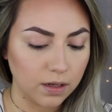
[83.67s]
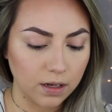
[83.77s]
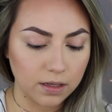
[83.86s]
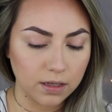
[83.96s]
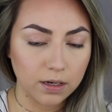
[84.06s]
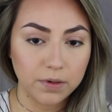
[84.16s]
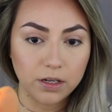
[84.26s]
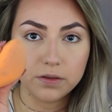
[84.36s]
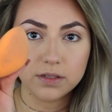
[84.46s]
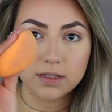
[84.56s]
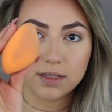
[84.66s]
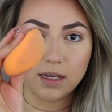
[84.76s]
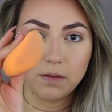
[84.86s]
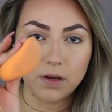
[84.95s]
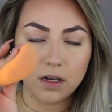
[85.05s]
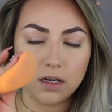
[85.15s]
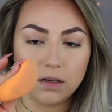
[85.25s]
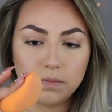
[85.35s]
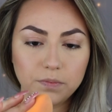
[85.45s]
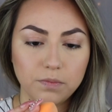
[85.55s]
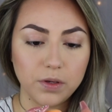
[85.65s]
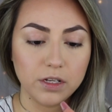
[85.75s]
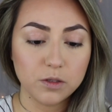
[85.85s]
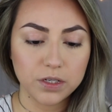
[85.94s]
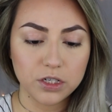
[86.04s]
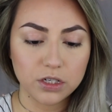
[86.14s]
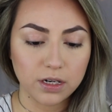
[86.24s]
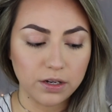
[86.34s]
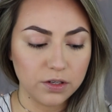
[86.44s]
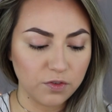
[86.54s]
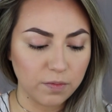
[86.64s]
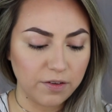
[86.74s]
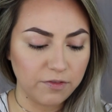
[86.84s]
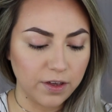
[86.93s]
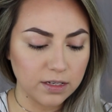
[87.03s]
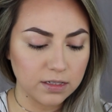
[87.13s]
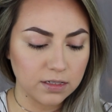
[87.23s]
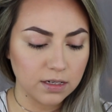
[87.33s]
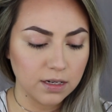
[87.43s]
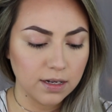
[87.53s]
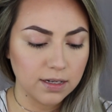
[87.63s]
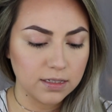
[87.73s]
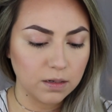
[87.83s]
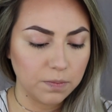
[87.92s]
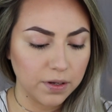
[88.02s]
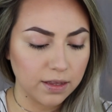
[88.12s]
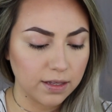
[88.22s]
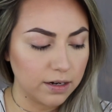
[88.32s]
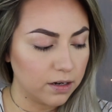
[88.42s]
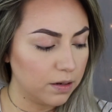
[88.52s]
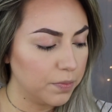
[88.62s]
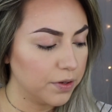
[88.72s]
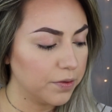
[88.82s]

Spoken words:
And then I'm gonna use the same beauty sponge that I used for my face to pick that up.